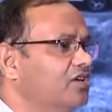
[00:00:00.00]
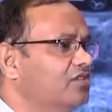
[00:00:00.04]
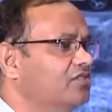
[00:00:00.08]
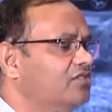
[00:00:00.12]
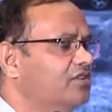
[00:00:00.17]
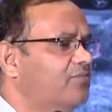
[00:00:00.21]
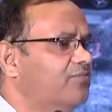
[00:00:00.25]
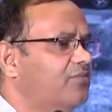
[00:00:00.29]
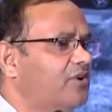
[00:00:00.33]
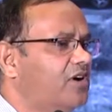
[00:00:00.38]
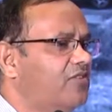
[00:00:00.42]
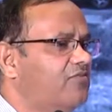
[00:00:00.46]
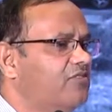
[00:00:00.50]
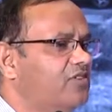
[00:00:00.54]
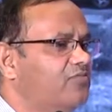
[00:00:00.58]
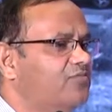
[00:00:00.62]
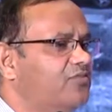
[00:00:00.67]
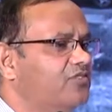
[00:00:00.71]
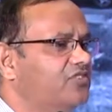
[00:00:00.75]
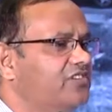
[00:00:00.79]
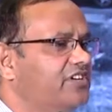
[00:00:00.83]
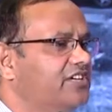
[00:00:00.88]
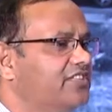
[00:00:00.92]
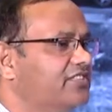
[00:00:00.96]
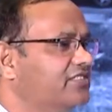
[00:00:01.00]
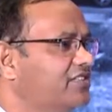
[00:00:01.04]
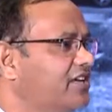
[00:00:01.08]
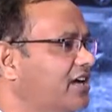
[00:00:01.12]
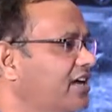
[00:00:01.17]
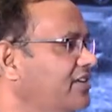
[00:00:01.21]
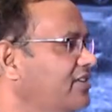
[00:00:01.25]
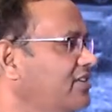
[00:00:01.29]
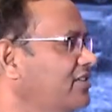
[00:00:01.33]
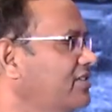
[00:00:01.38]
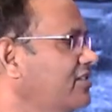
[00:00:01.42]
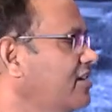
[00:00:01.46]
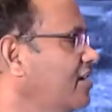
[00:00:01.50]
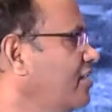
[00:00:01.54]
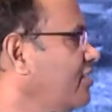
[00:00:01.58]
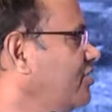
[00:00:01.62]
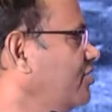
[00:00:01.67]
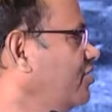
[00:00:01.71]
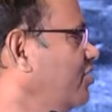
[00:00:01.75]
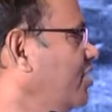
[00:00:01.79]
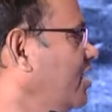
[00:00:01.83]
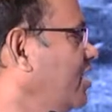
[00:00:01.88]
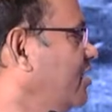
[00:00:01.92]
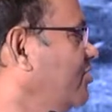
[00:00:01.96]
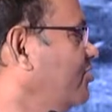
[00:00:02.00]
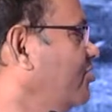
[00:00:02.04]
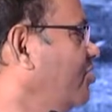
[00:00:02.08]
the power project sizes also has